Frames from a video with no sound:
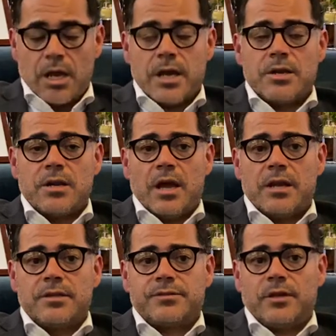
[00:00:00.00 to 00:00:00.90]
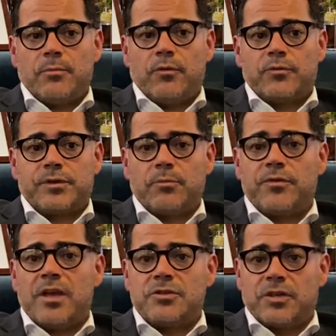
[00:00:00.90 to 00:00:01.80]
Yeah. And some of
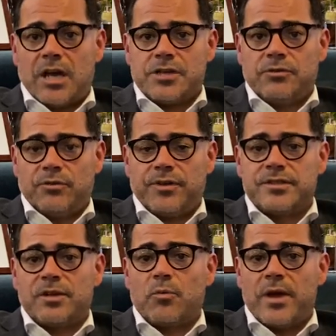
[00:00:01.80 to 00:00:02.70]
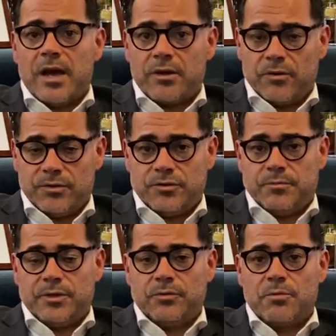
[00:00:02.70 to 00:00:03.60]
the educational things that we are going to
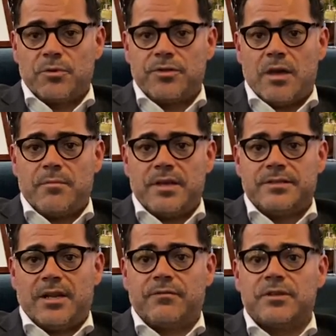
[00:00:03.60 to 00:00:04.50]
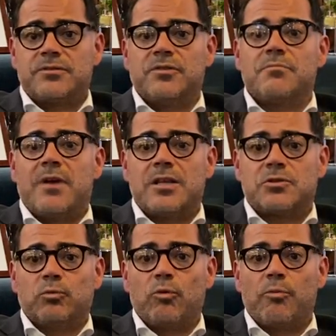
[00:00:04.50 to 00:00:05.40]
be doing with them is that every 2
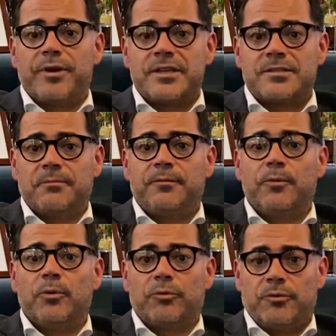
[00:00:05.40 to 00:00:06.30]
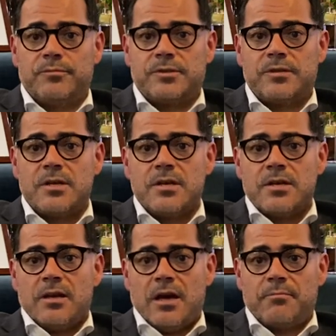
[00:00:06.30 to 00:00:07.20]
months we'll bring some forums.
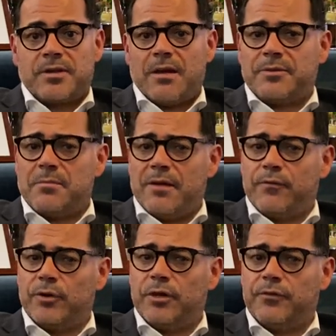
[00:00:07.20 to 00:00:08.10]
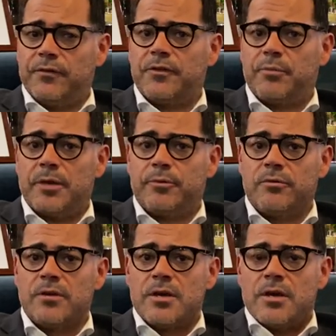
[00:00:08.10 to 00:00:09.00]
Kept about 40 to 50 people,
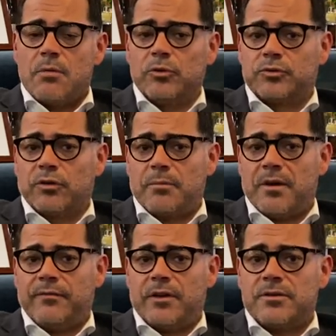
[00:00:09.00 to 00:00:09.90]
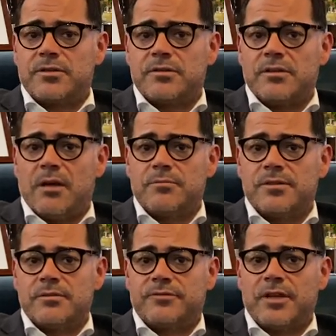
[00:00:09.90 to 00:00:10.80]
mm-hmm. and we'll talk about various
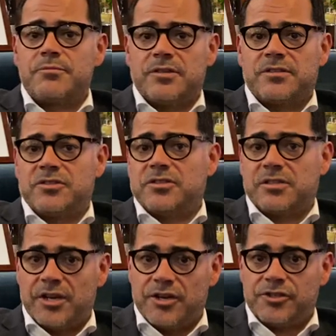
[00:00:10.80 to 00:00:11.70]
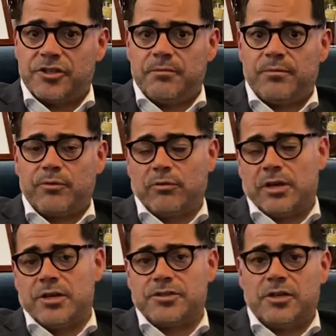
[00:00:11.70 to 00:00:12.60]
subjects such as leadership, thought
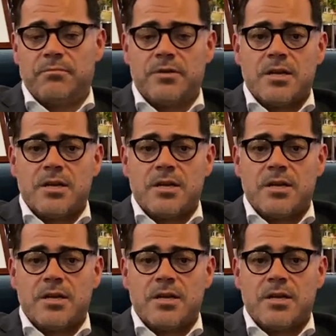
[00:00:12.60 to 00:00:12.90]
leadership.